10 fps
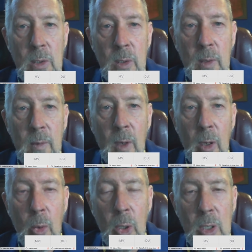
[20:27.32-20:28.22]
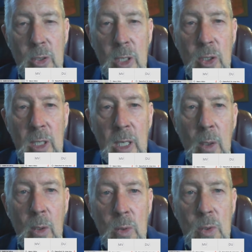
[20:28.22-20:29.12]
our organization,
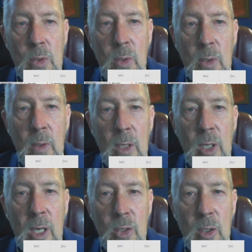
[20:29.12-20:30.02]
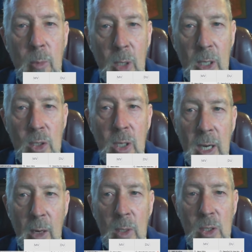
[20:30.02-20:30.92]
ECOS, Education, Communication, and
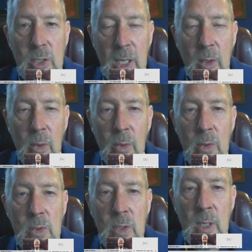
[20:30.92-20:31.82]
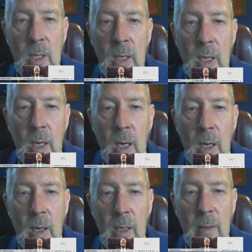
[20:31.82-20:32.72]
Outreach Stakeholders,
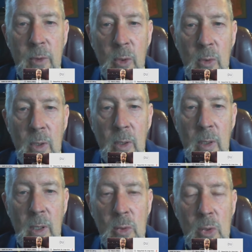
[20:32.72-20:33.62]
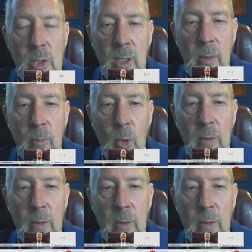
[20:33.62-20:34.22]
if you're interested in more